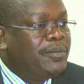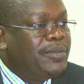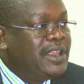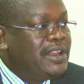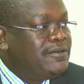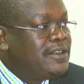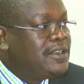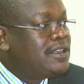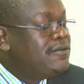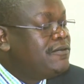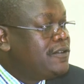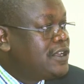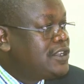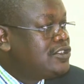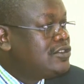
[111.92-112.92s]
pelvic
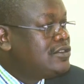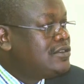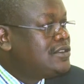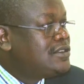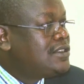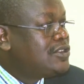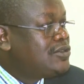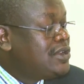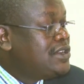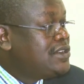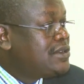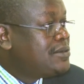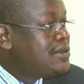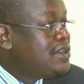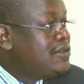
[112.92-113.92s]
infections, sexually
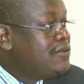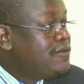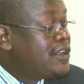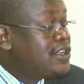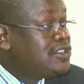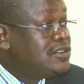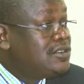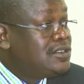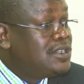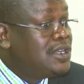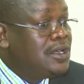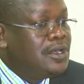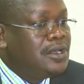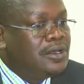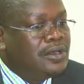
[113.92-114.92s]
transmitted infections
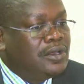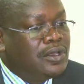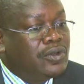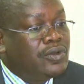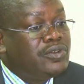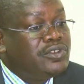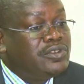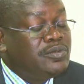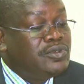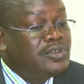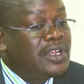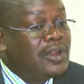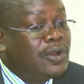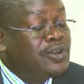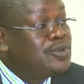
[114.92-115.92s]

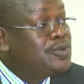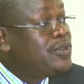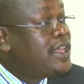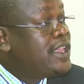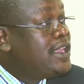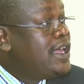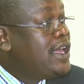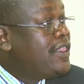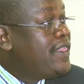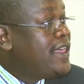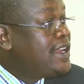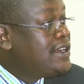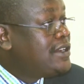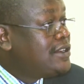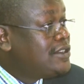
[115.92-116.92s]
contribute a lot to
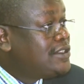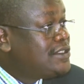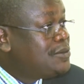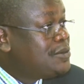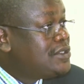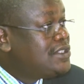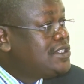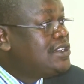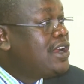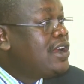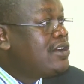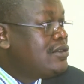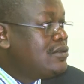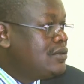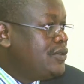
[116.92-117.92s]
that
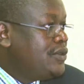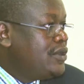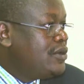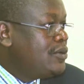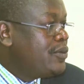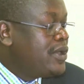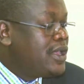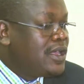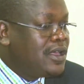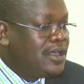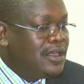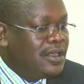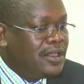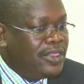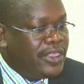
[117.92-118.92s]
scenario where
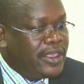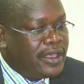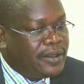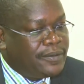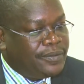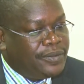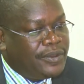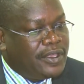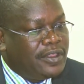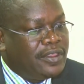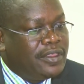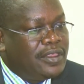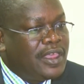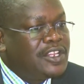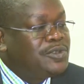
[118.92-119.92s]

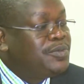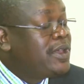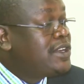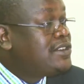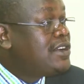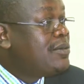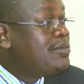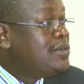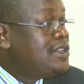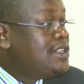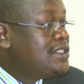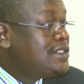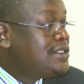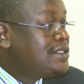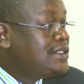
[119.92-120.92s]
that spectrum
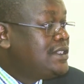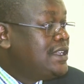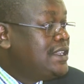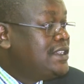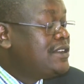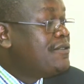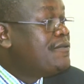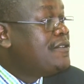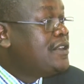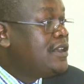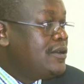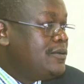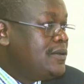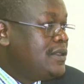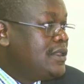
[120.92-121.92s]
is
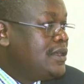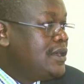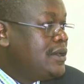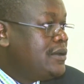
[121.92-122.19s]
interfered with.